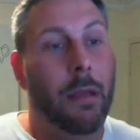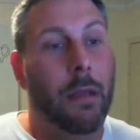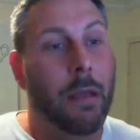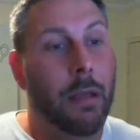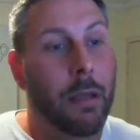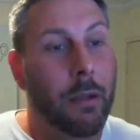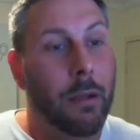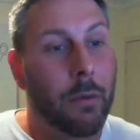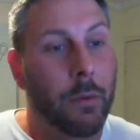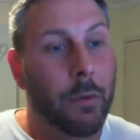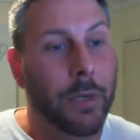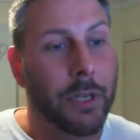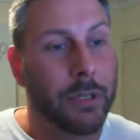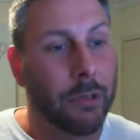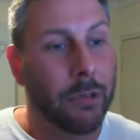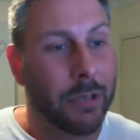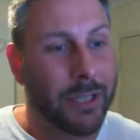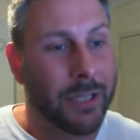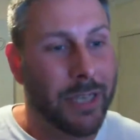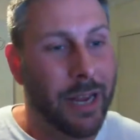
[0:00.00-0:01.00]
we're just sort of
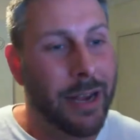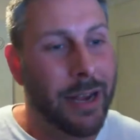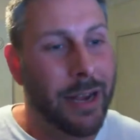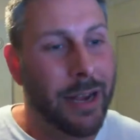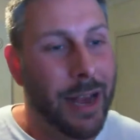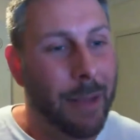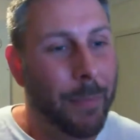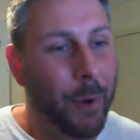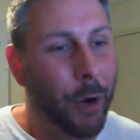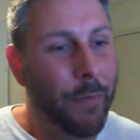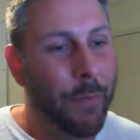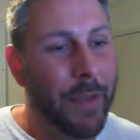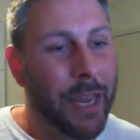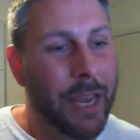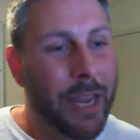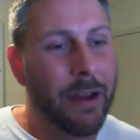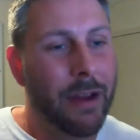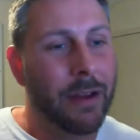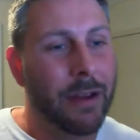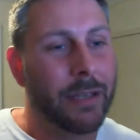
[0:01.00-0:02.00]
setting up over
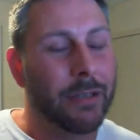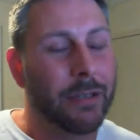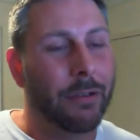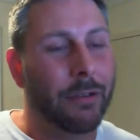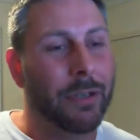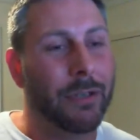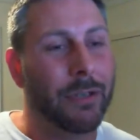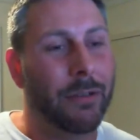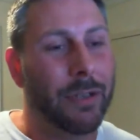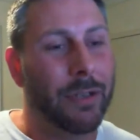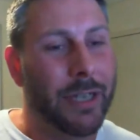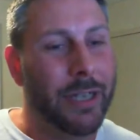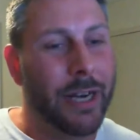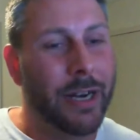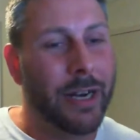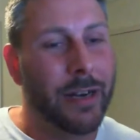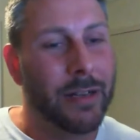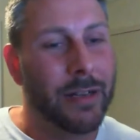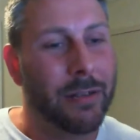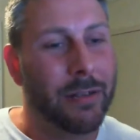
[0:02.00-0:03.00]
here. So I just sort of set
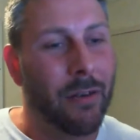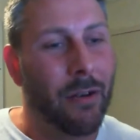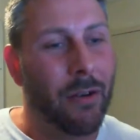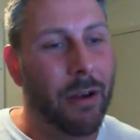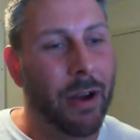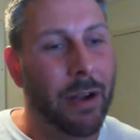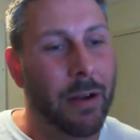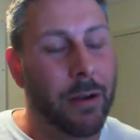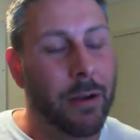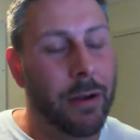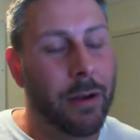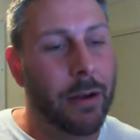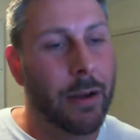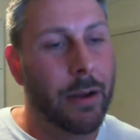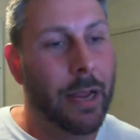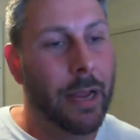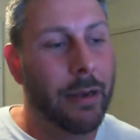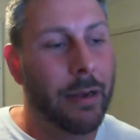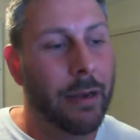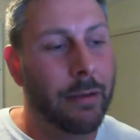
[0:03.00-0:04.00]
it aside,
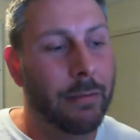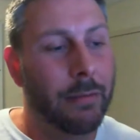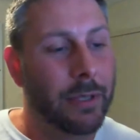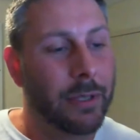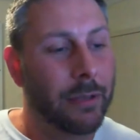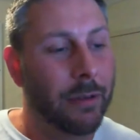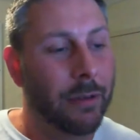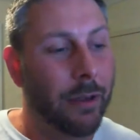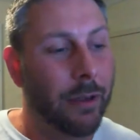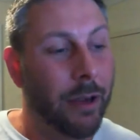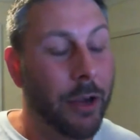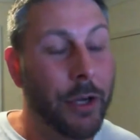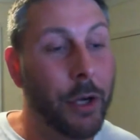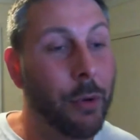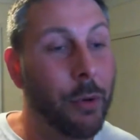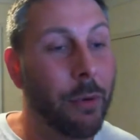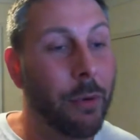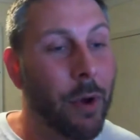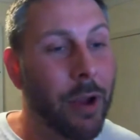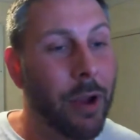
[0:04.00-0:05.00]
and just like, I knew it
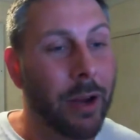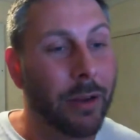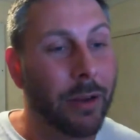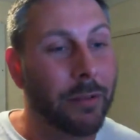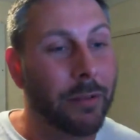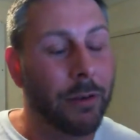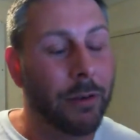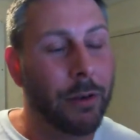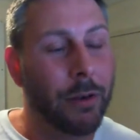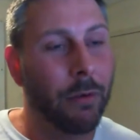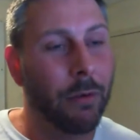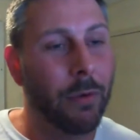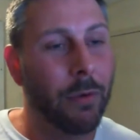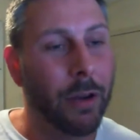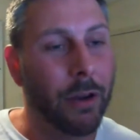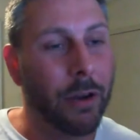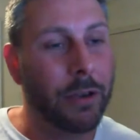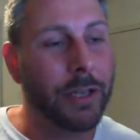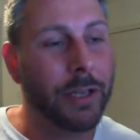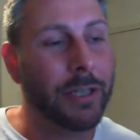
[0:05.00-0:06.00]
worked.
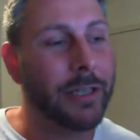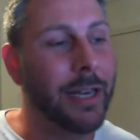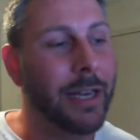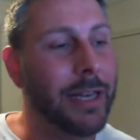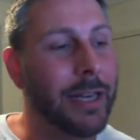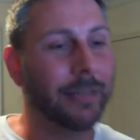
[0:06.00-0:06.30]
I just need to